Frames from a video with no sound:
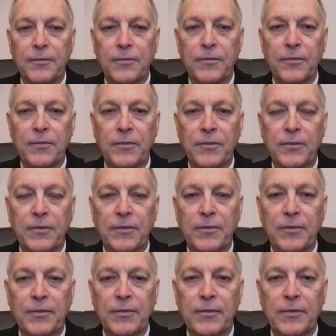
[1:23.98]

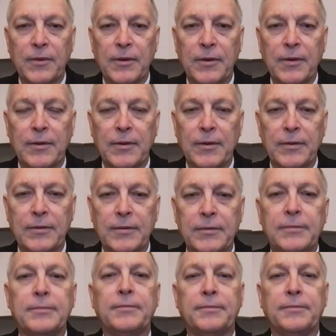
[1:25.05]

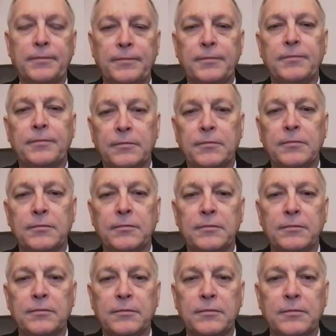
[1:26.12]

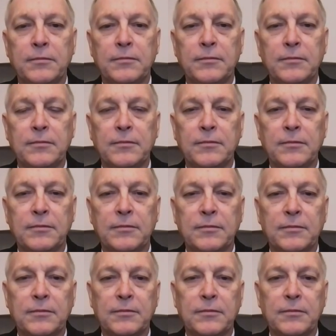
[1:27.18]

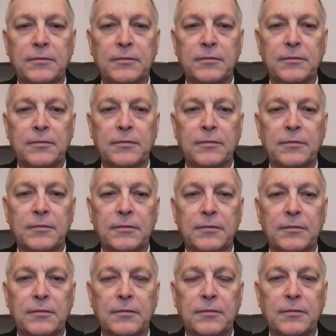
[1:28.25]

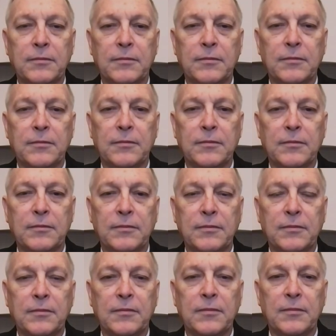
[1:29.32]

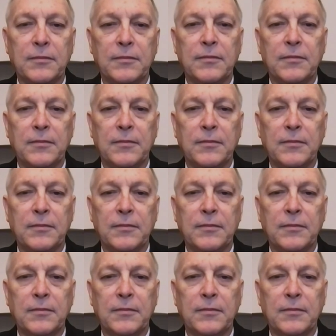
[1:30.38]
[no speech]